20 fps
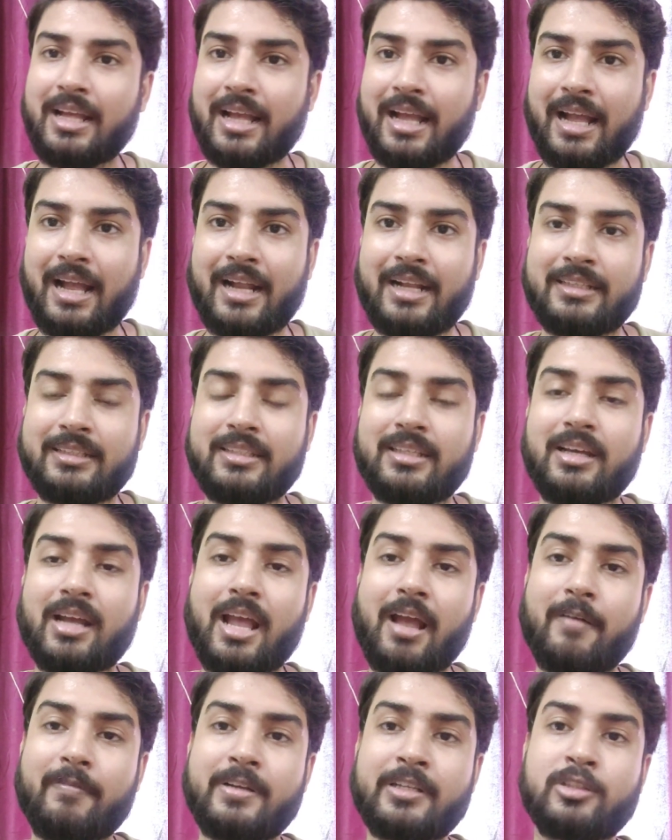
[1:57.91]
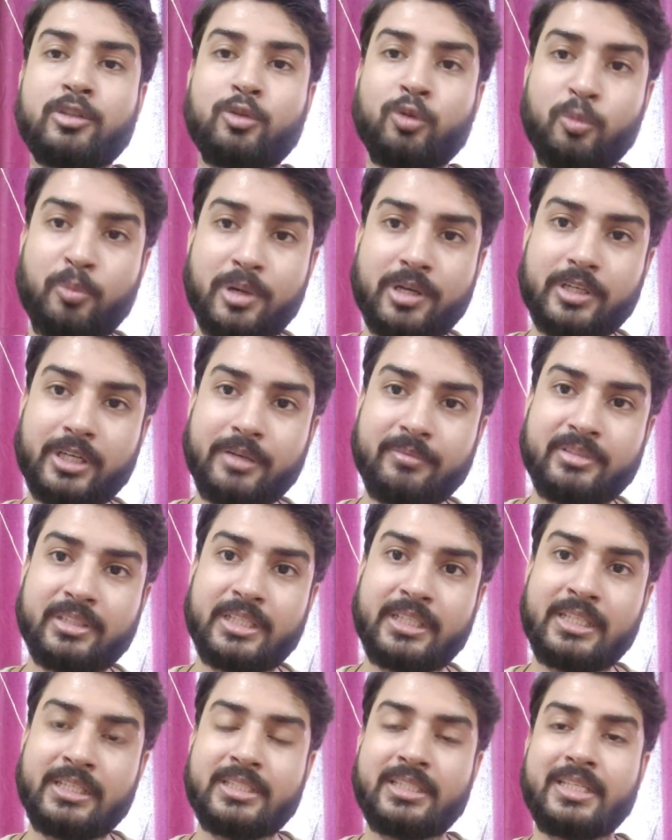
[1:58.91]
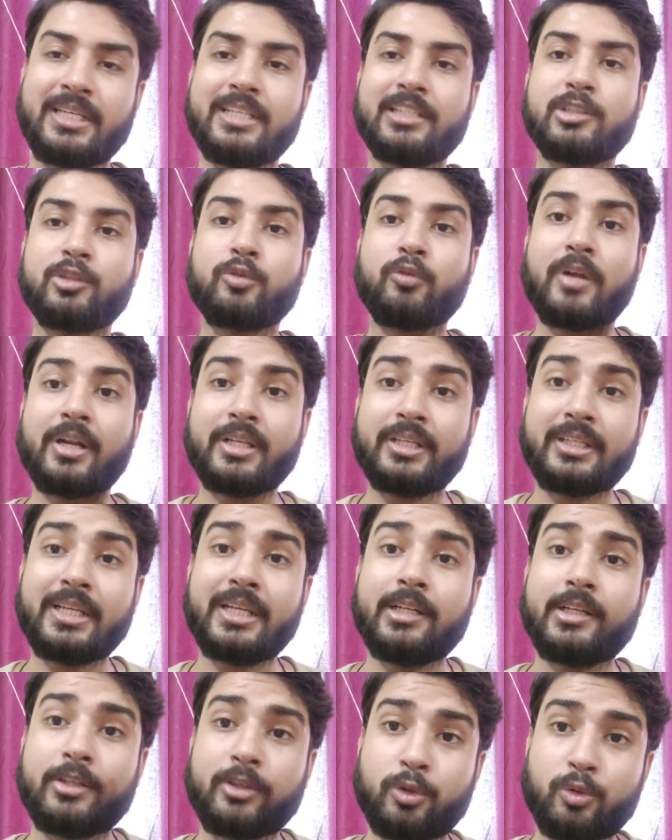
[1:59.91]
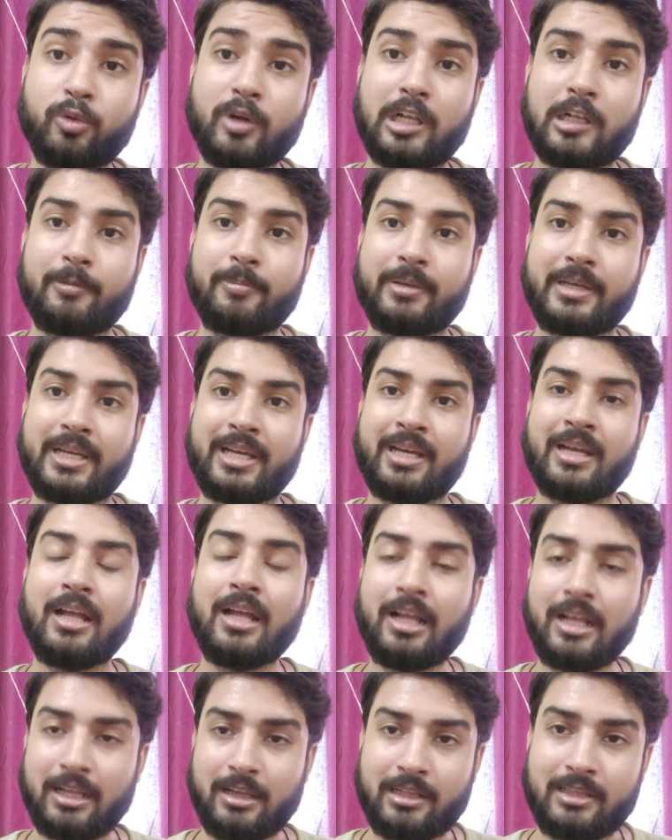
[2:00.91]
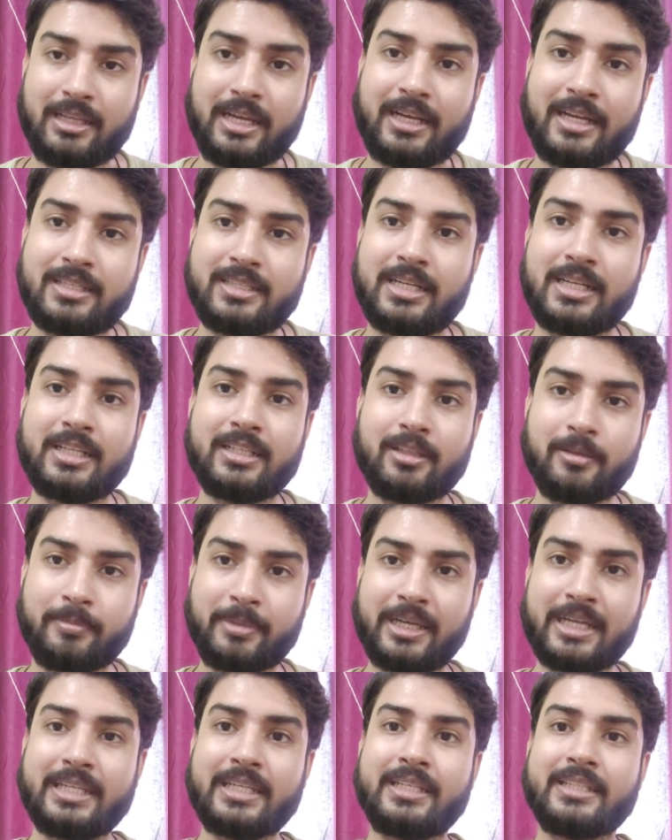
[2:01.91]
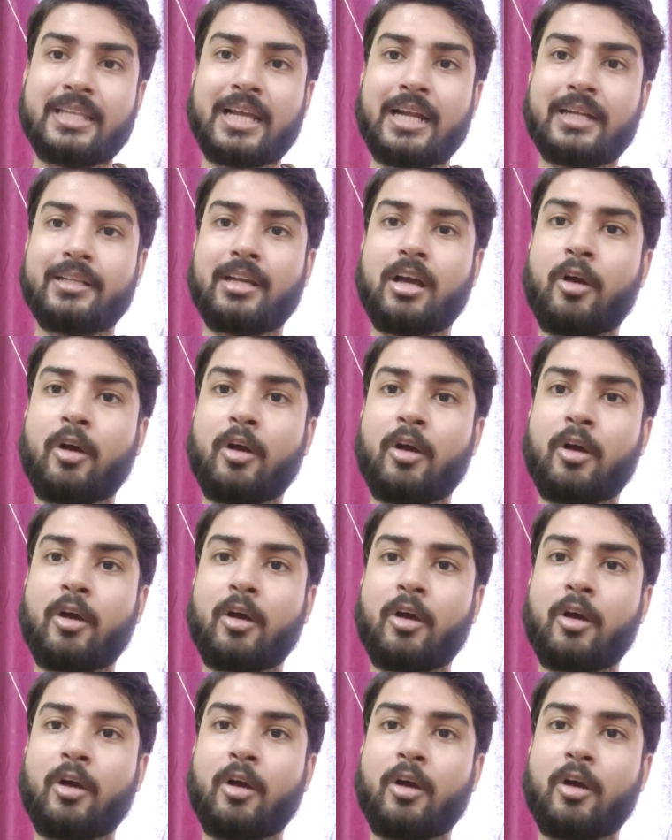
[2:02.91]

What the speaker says: and the average Super Dream CDC is 22 LPA. Like I said in the beginning, that